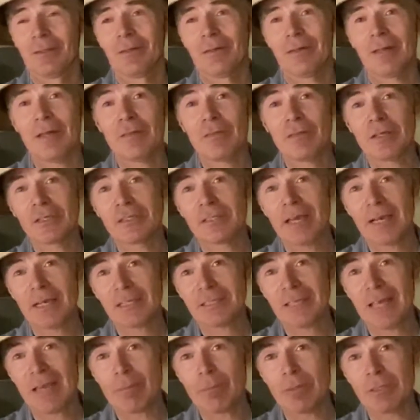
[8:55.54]
they had the exact
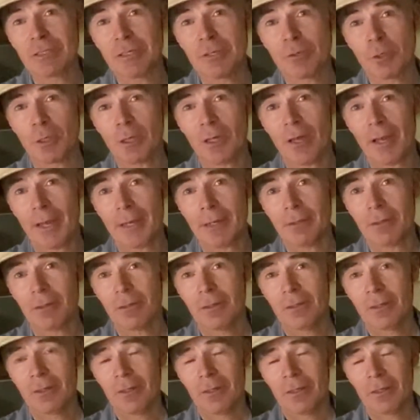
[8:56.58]
same interior light.
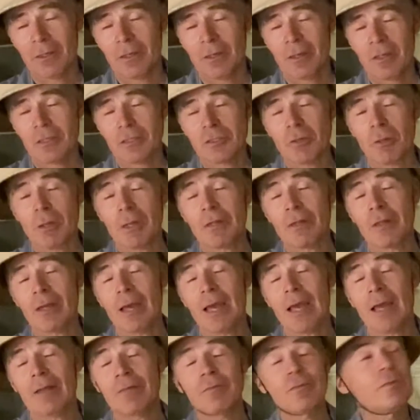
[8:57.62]
So it,
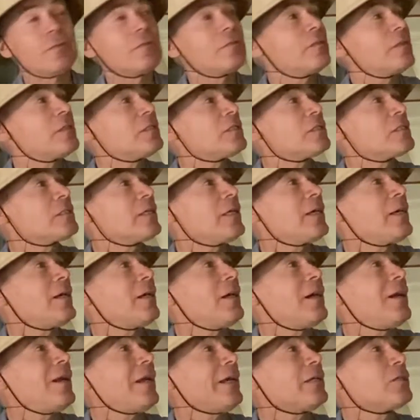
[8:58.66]
uh, it, uh, this is
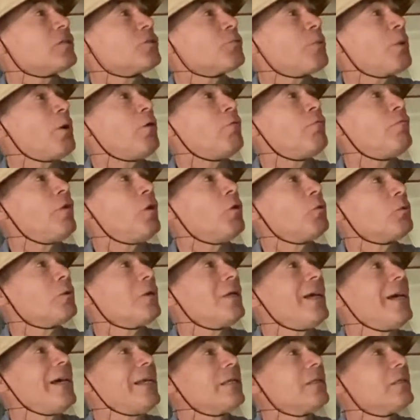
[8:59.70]
a, like a 12 volt
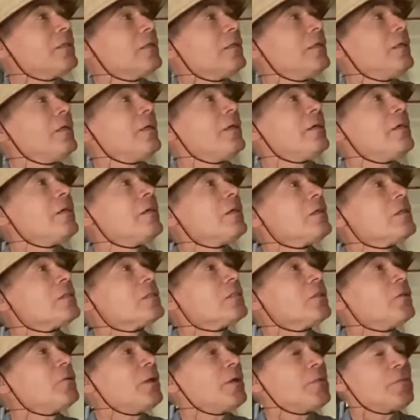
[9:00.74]
light.
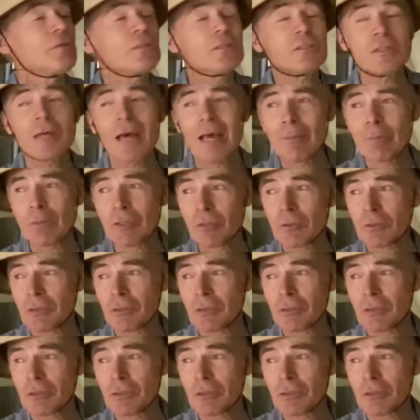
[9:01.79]
So at this time in New